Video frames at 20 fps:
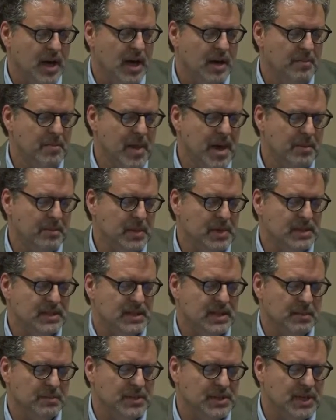
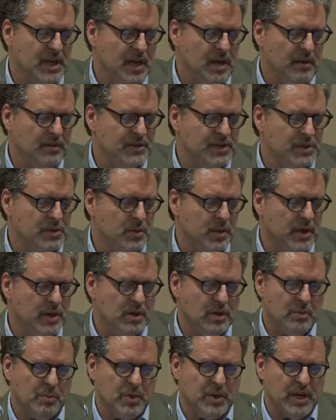amendments themselves as
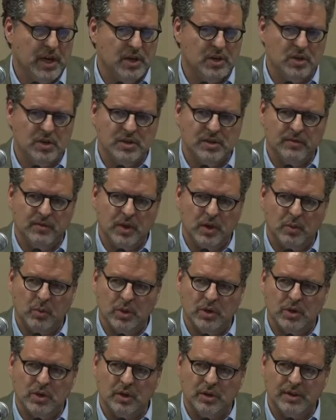reinterpretations of the
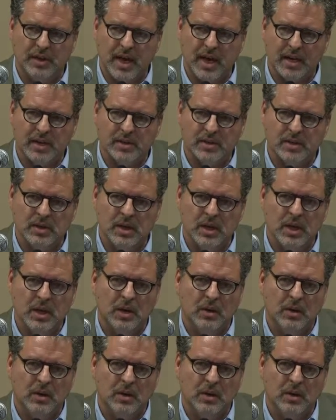original text.